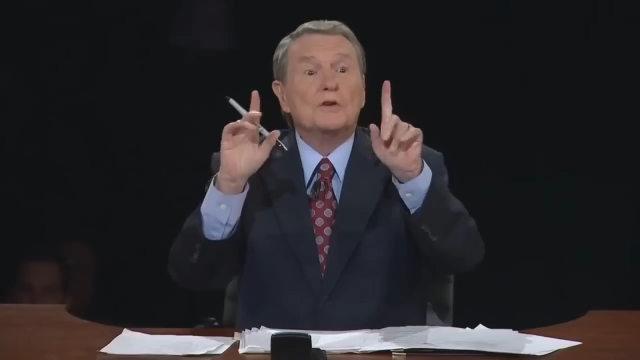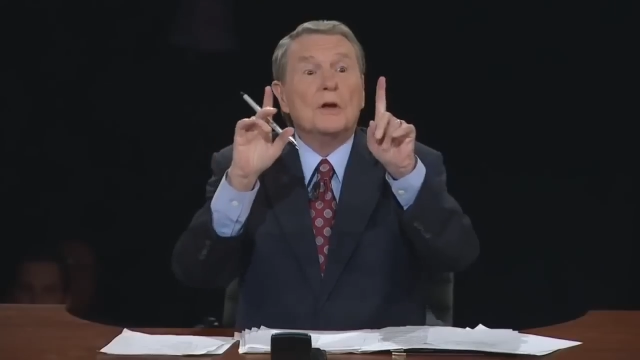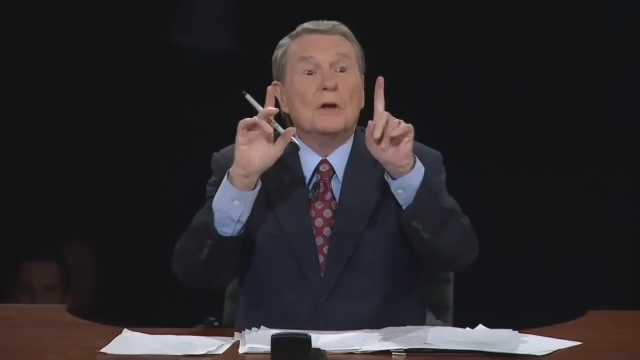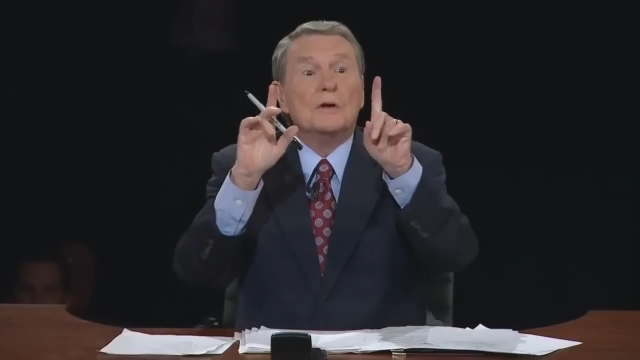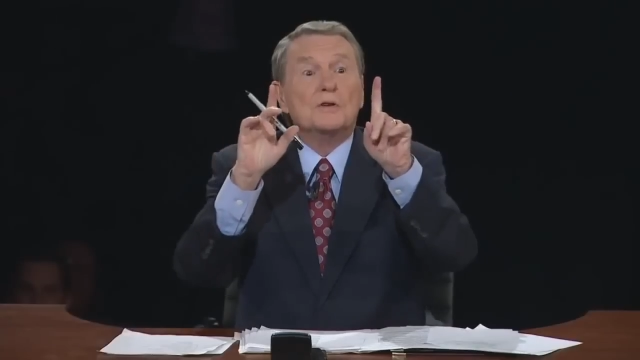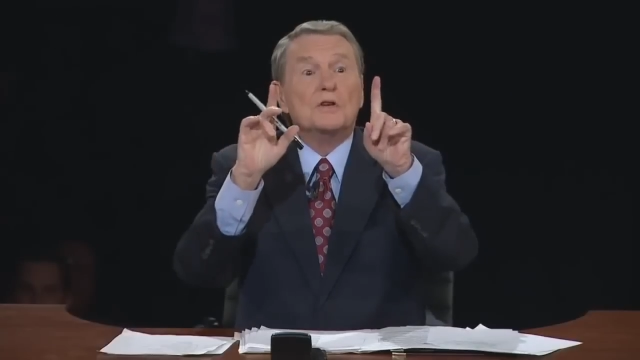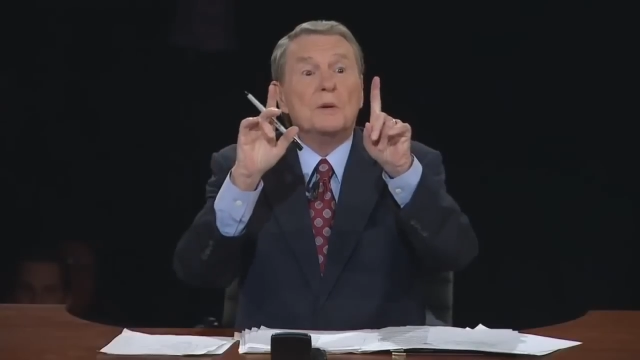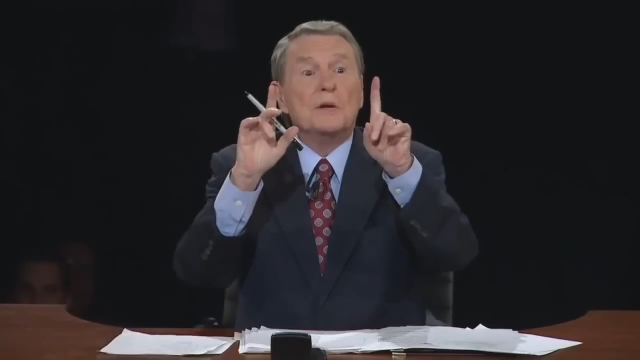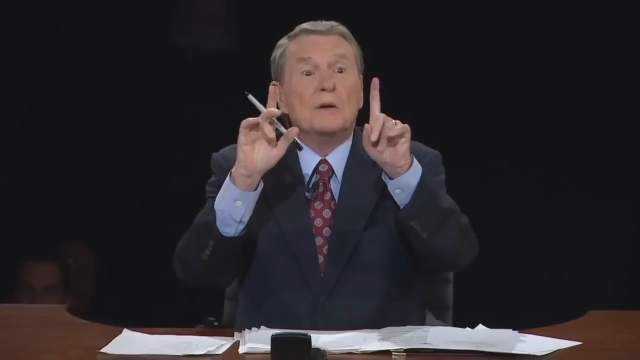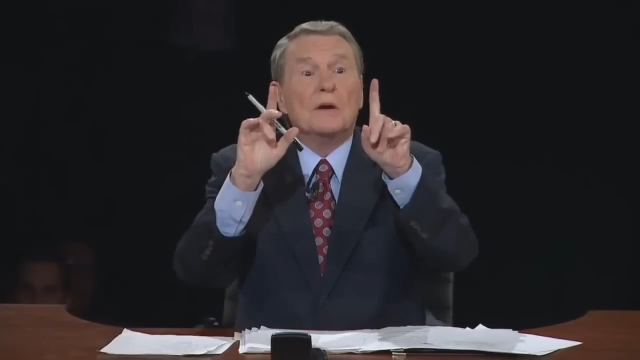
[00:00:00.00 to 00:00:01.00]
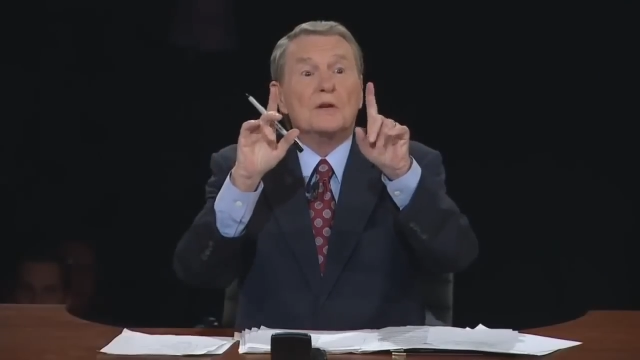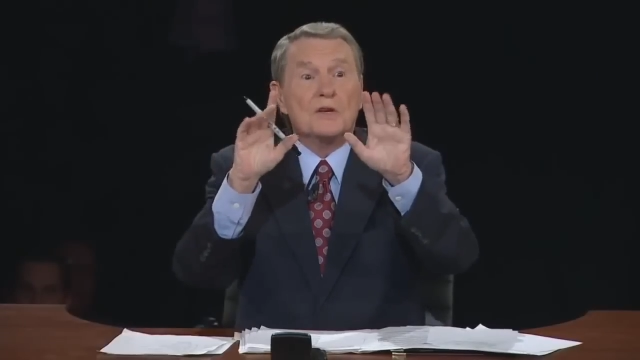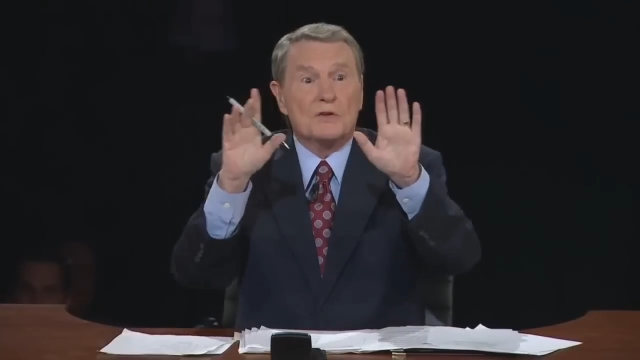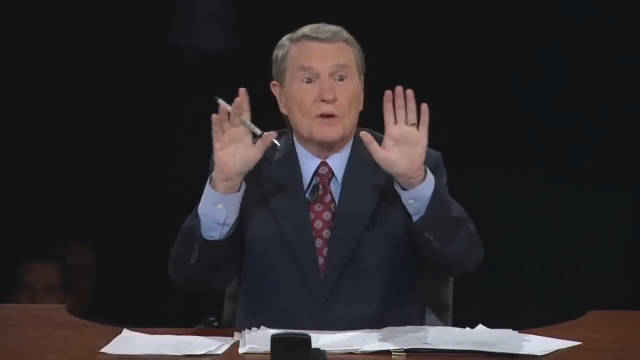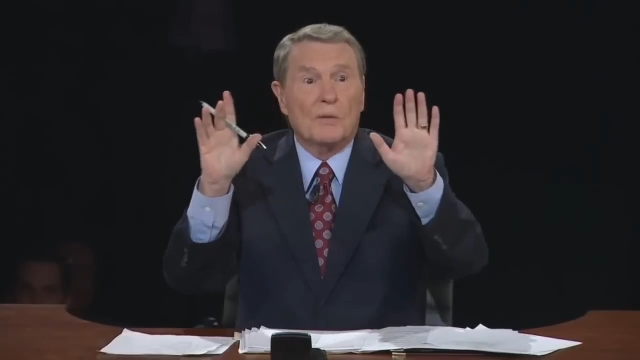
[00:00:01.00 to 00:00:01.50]
shush,
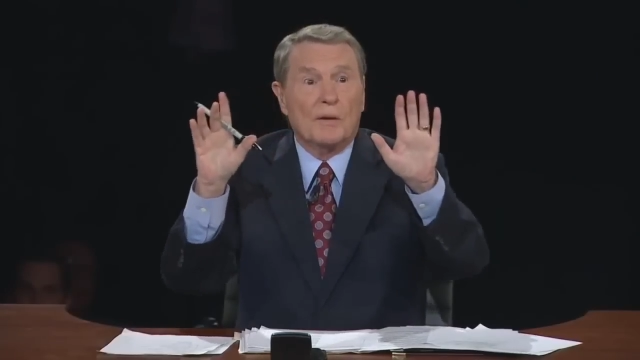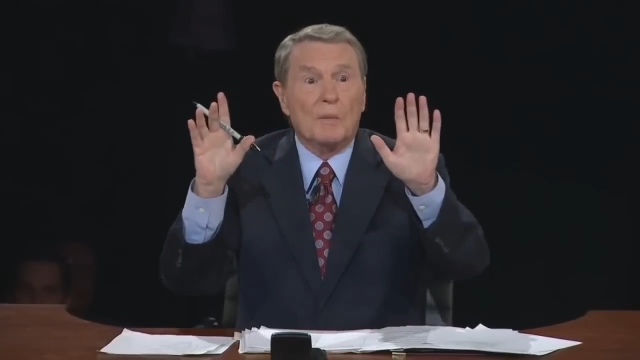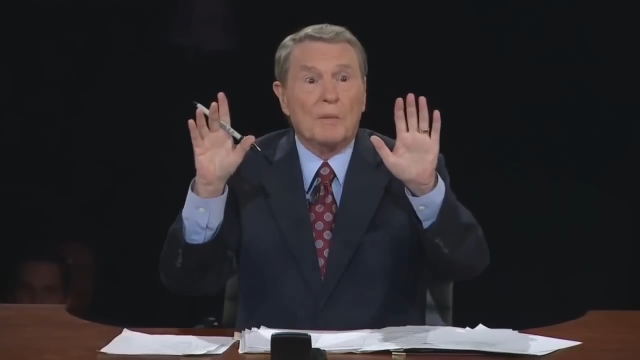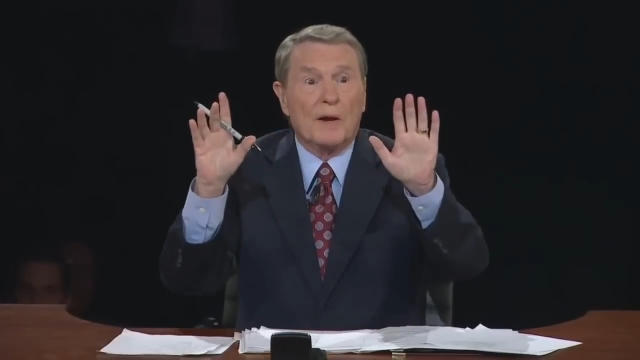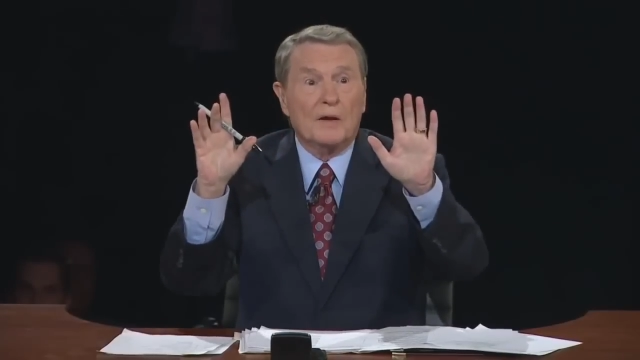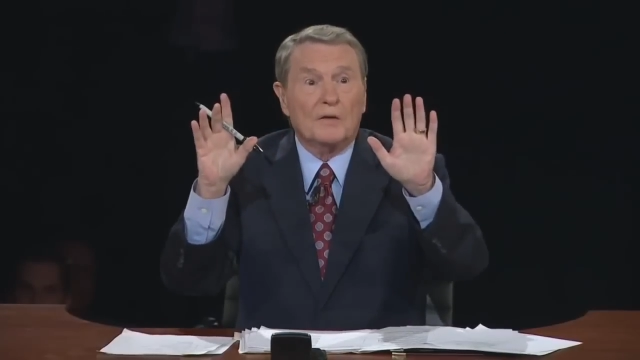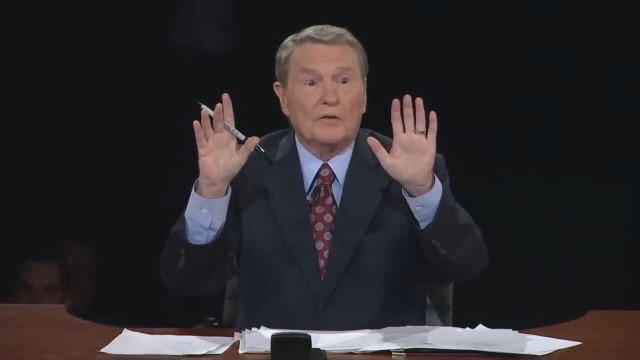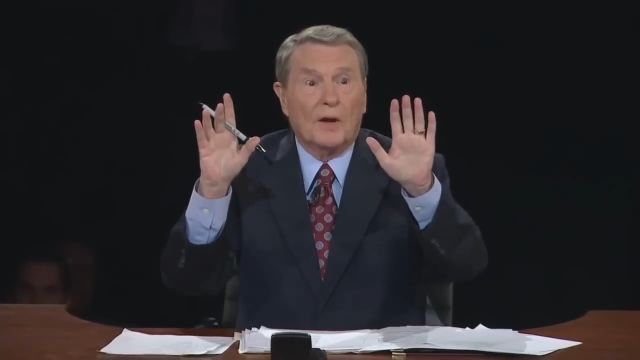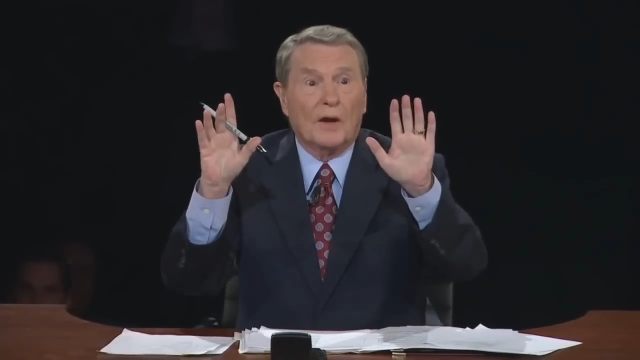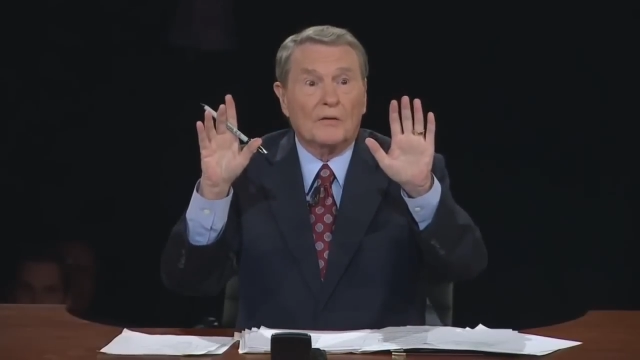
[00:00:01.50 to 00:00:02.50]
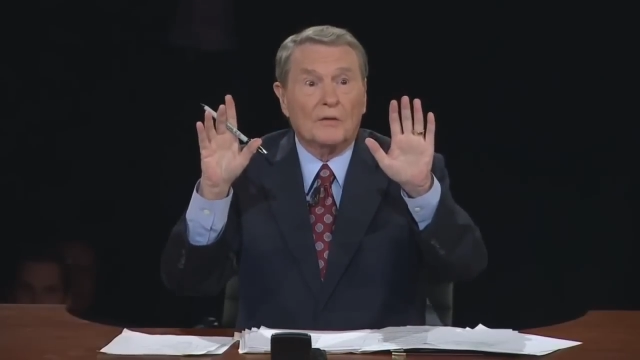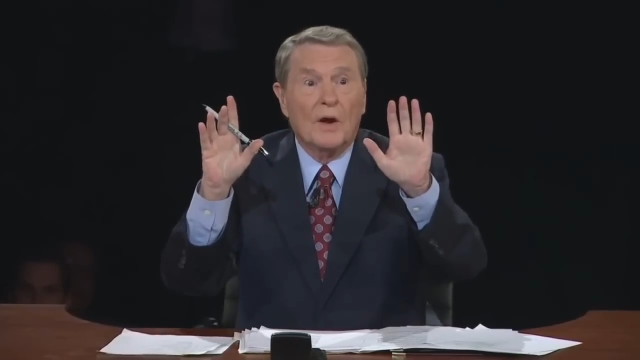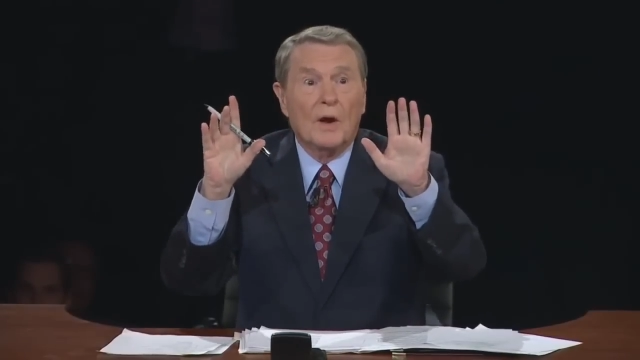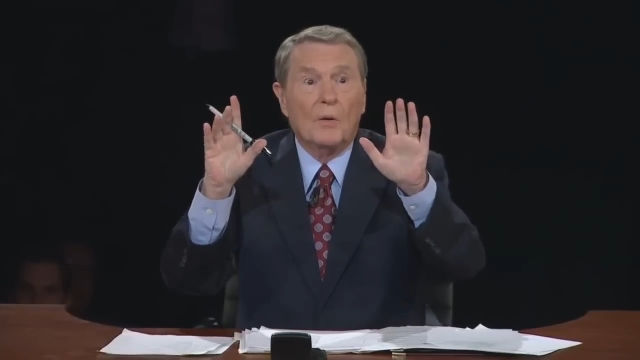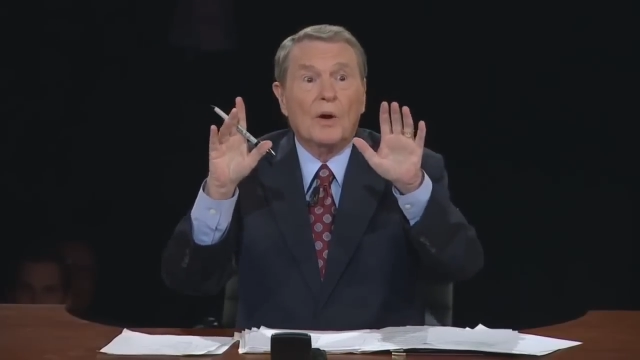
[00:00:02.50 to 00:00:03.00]
because the sofa bears don't
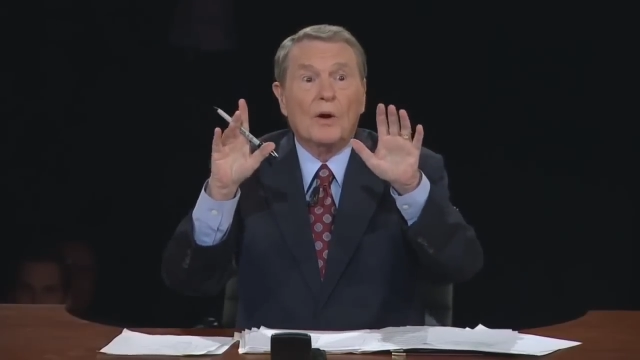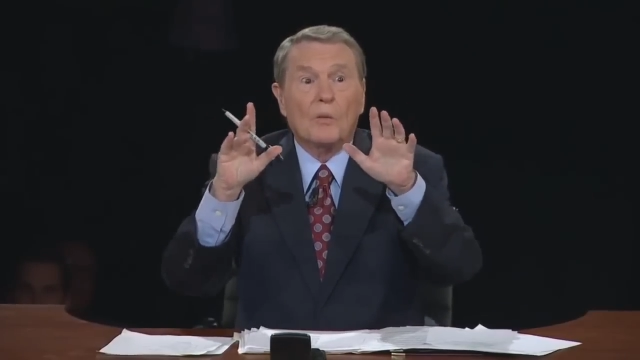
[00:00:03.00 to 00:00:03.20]
know.